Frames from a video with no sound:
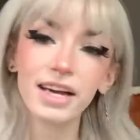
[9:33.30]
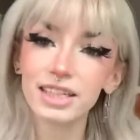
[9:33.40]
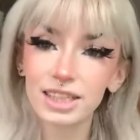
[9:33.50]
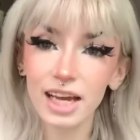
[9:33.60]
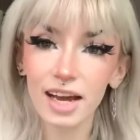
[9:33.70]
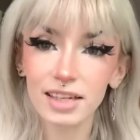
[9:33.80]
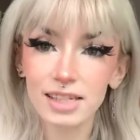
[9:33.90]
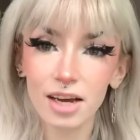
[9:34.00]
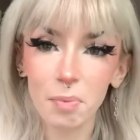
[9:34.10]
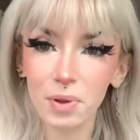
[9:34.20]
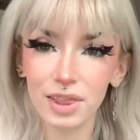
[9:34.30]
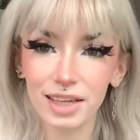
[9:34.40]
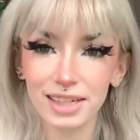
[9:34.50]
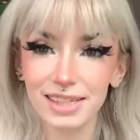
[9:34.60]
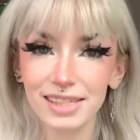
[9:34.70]
and she got us a couple
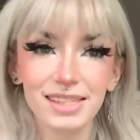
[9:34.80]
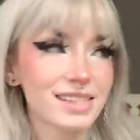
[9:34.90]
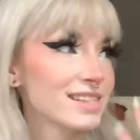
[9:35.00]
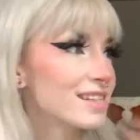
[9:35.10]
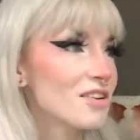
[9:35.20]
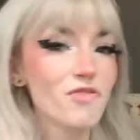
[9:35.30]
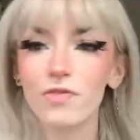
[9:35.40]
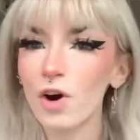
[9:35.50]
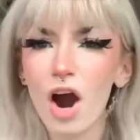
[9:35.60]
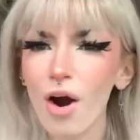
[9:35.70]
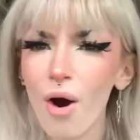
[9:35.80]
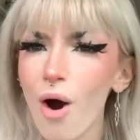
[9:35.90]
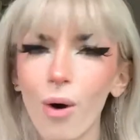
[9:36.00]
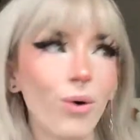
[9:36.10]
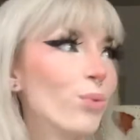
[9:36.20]
things for our
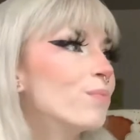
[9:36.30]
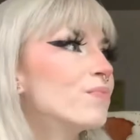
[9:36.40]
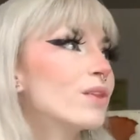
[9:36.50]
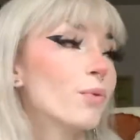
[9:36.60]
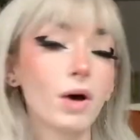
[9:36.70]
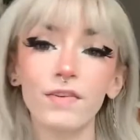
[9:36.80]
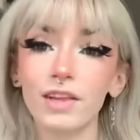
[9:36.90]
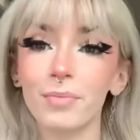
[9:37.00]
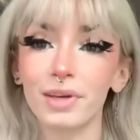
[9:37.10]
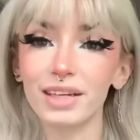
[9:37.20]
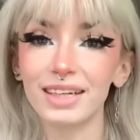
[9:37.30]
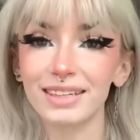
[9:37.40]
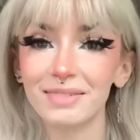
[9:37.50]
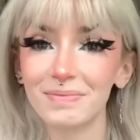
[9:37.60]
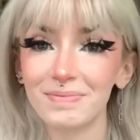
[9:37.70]
home, one of them being